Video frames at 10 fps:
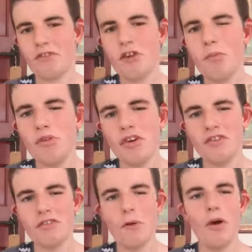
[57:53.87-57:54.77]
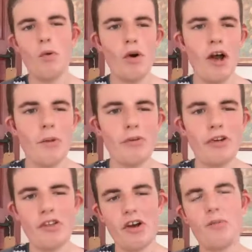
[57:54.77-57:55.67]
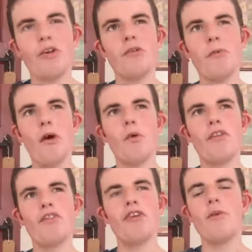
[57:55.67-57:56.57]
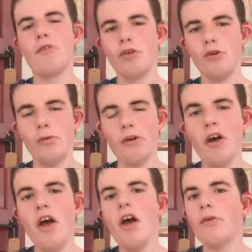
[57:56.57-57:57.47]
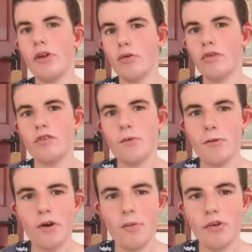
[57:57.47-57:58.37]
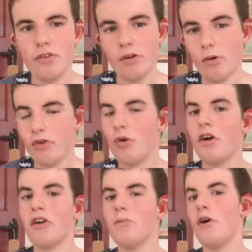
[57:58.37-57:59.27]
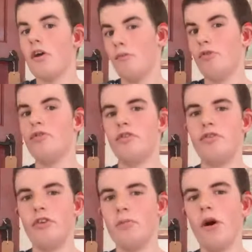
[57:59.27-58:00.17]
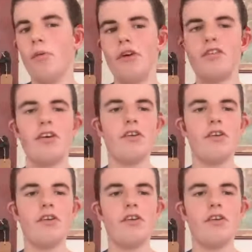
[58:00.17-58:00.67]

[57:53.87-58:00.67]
predictions about what happened. I think I've written about whether Jeremy Corbyn really wants to be Prime Minister, which while he may have wanted to, the public certainly